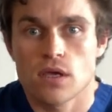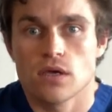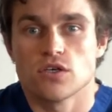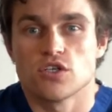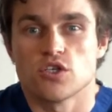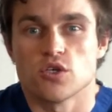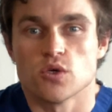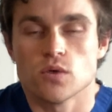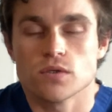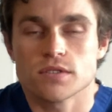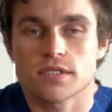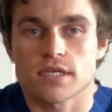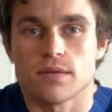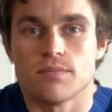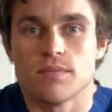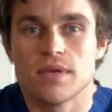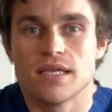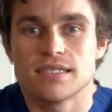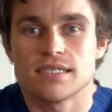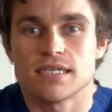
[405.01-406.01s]
Short
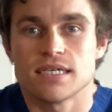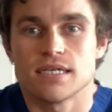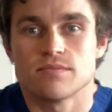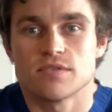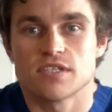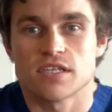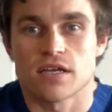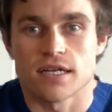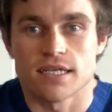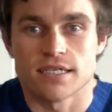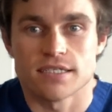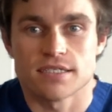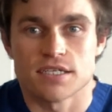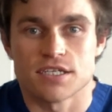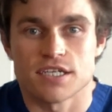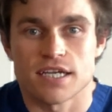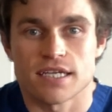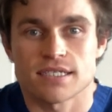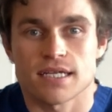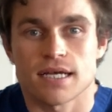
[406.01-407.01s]
and mid-term studies
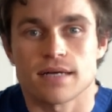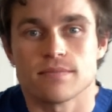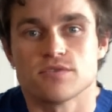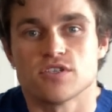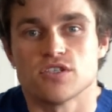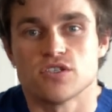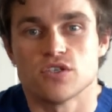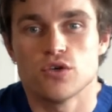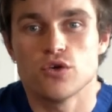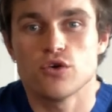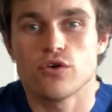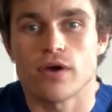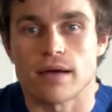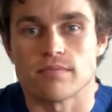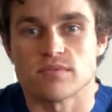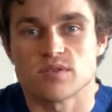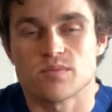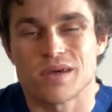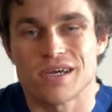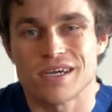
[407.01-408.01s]
suggest up to 2
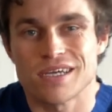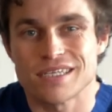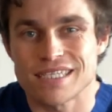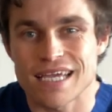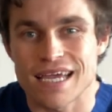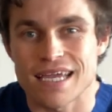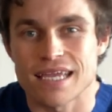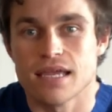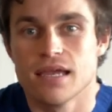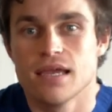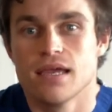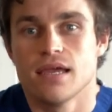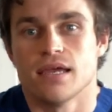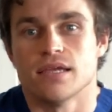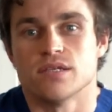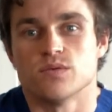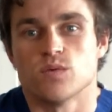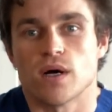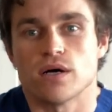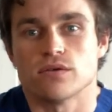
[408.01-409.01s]
grams per day
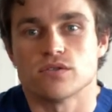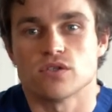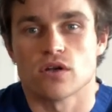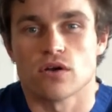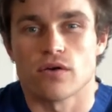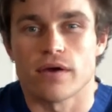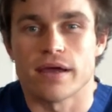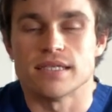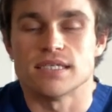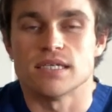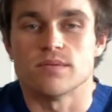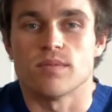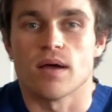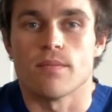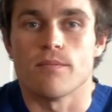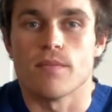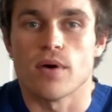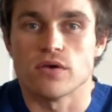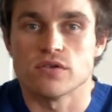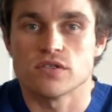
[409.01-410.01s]
is well tolerated by
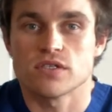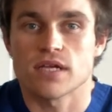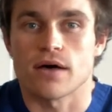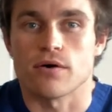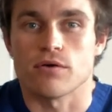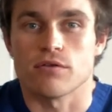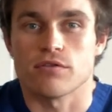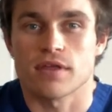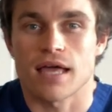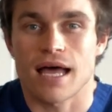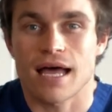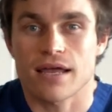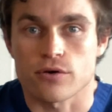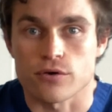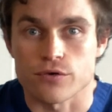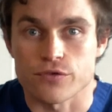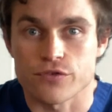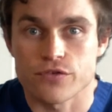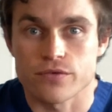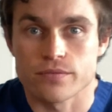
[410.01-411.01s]
most healthy
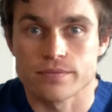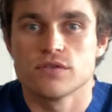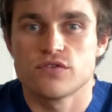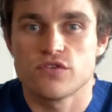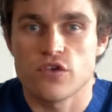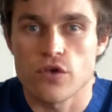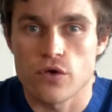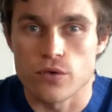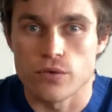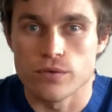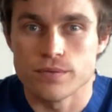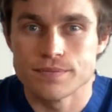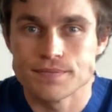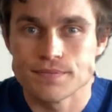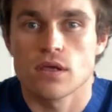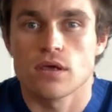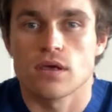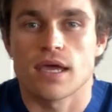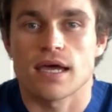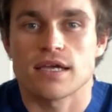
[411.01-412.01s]
adults. 2.
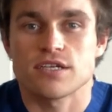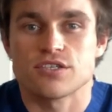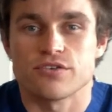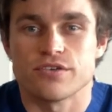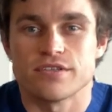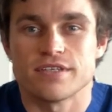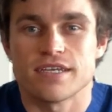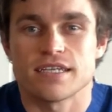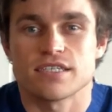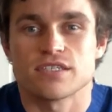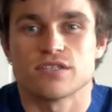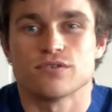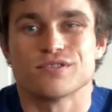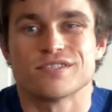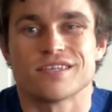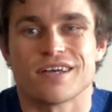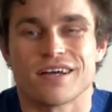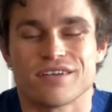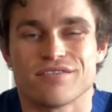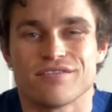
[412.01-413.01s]
Gastrointestinal
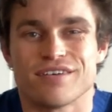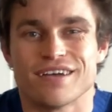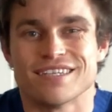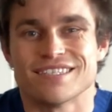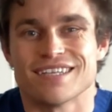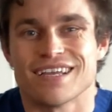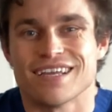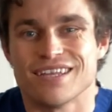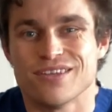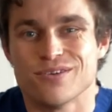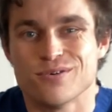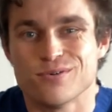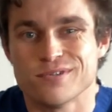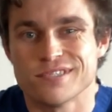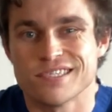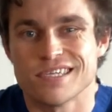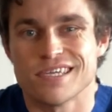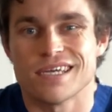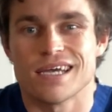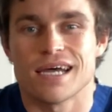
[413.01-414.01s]
side effects like
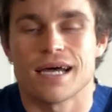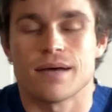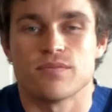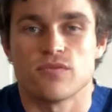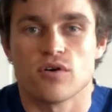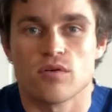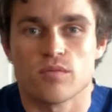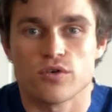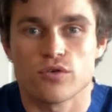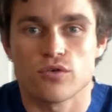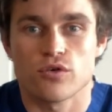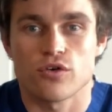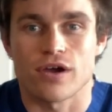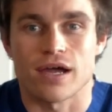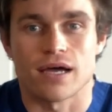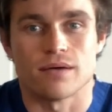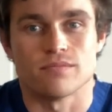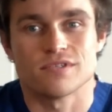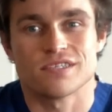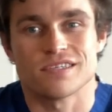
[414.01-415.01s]
nausea, abdominal
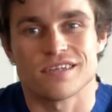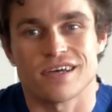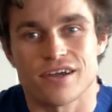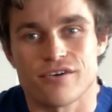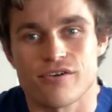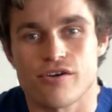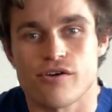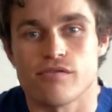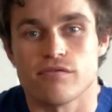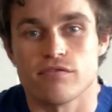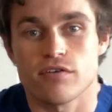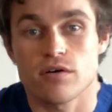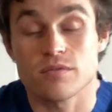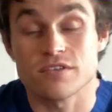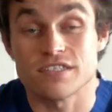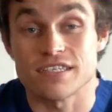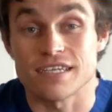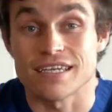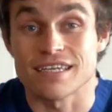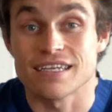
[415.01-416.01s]
cramps, diarrhea and
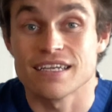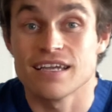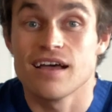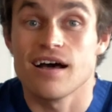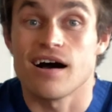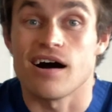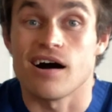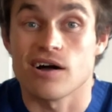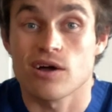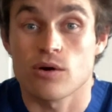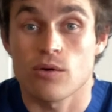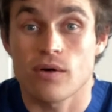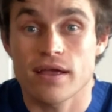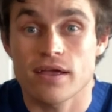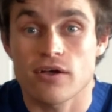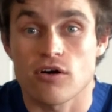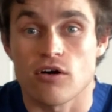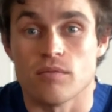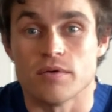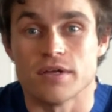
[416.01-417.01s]
vomiting are
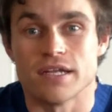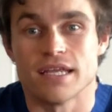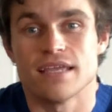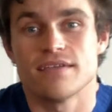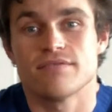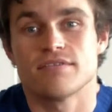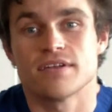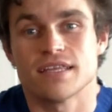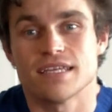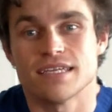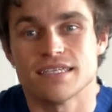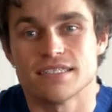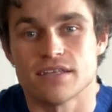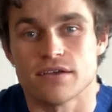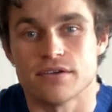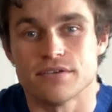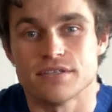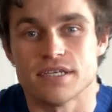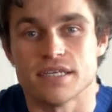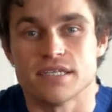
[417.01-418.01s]
quite common even at these
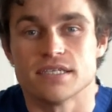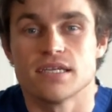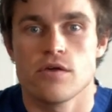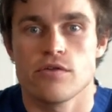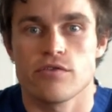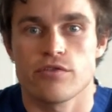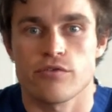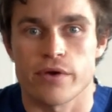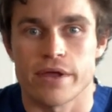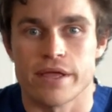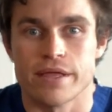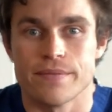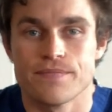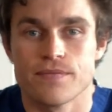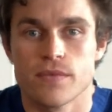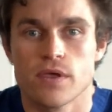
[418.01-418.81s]
doses. 3.